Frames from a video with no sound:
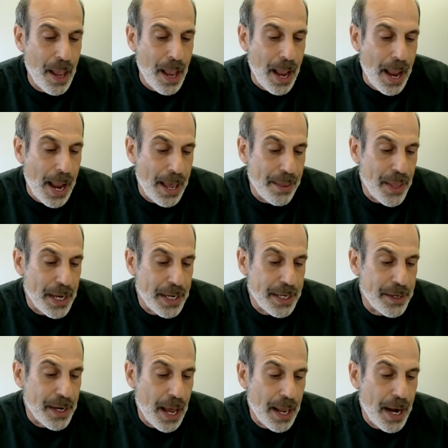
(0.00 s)
And they
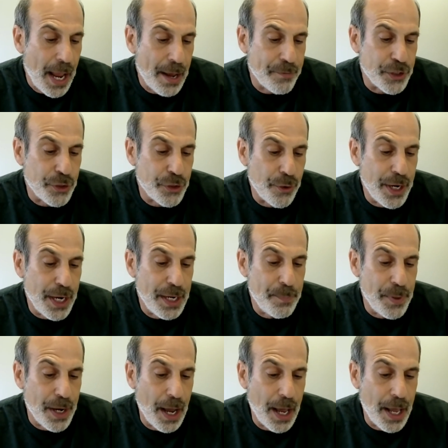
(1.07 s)
cannot have a degree
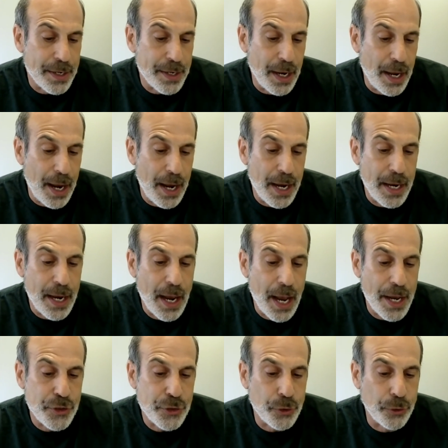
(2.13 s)
beyond a
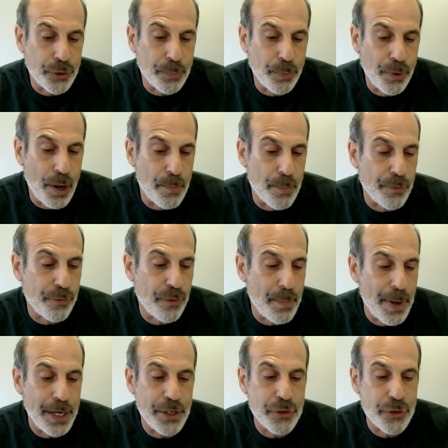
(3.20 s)
high school diploma from
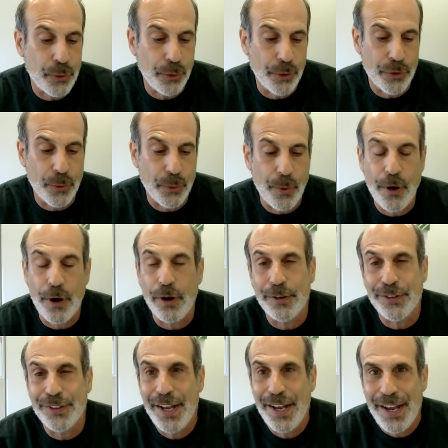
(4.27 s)
any school in the
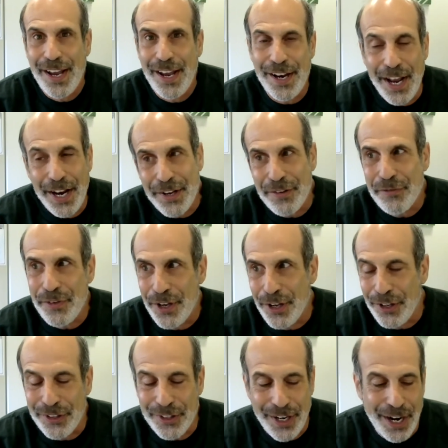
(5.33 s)
world, in any
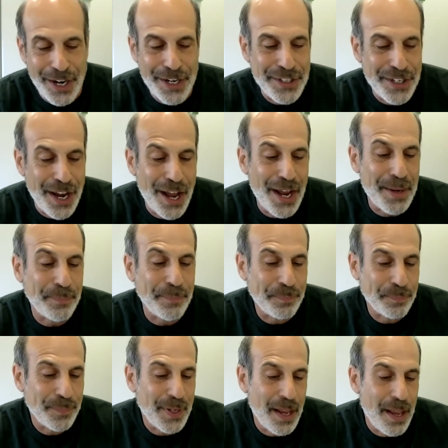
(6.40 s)
field, at any time.
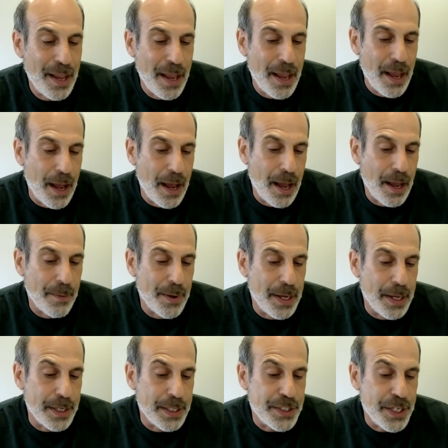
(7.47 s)

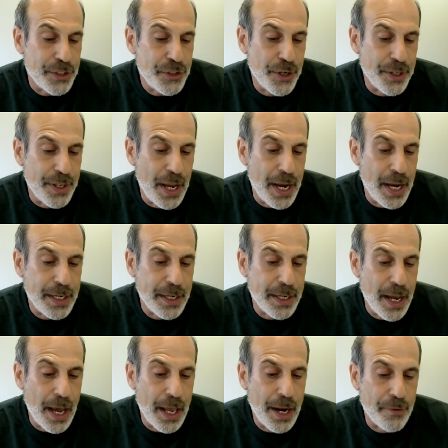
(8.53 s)
In addition, they
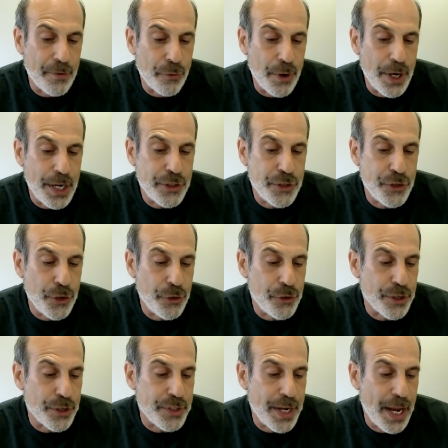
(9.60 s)
cannot have reached
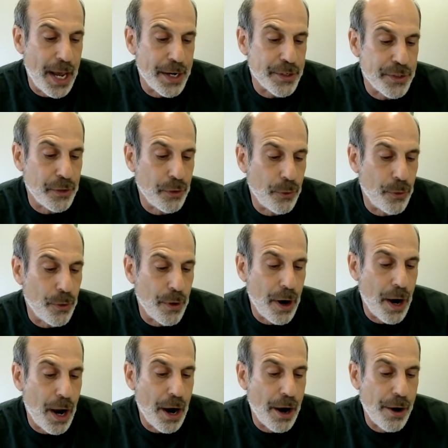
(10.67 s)
junior status or
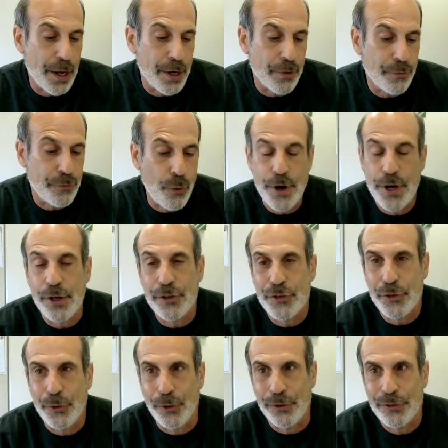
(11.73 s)
higher at a 4-year
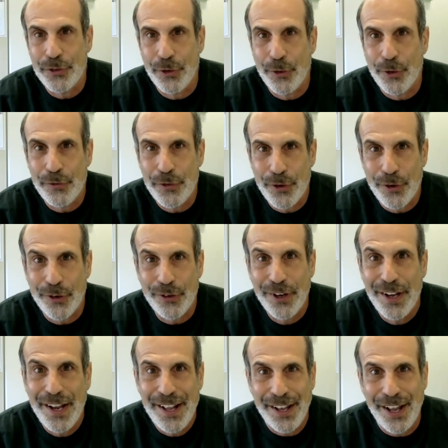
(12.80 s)
school. So if you're
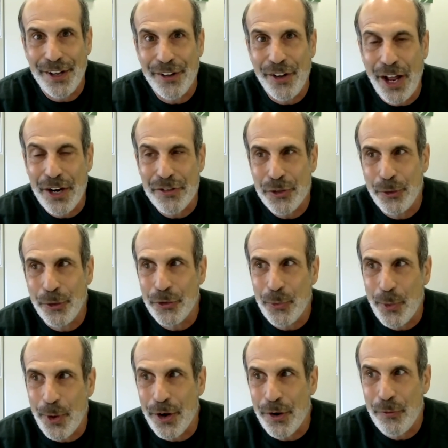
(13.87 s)
like a lot of schools
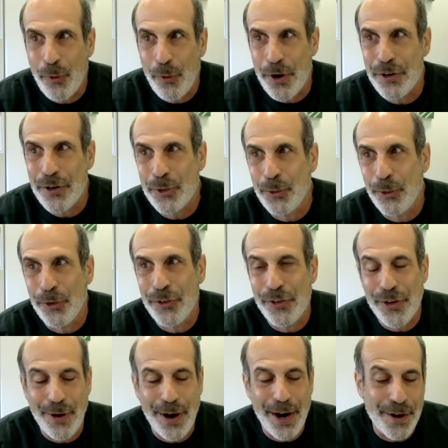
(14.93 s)
where there are 4-year schools
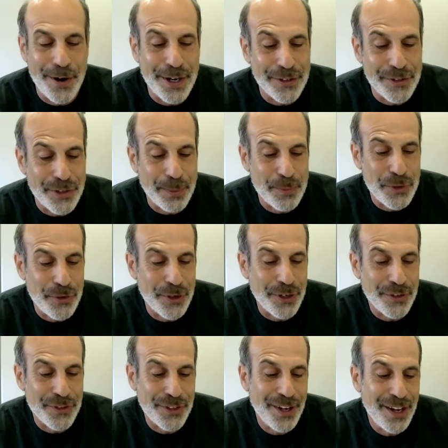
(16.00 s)
in your area, and some
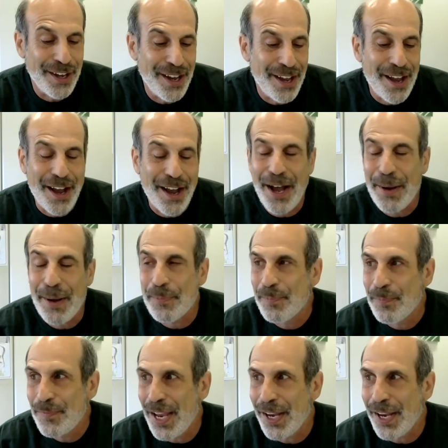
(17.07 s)
students take